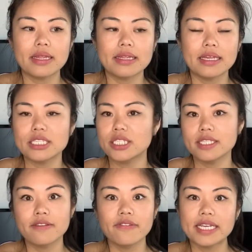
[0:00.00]
That's just
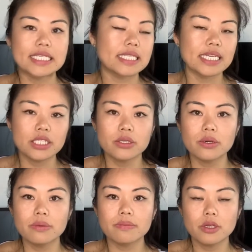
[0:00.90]
the fee to list
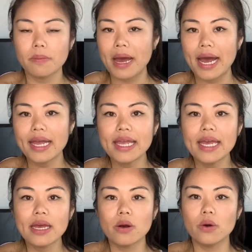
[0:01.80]
your bag
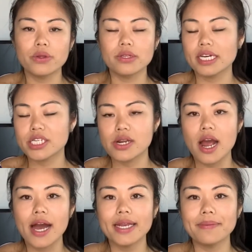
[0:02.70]
or your luxury
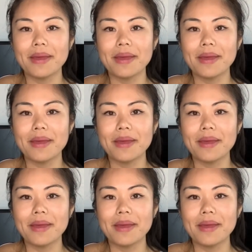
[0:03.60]
item.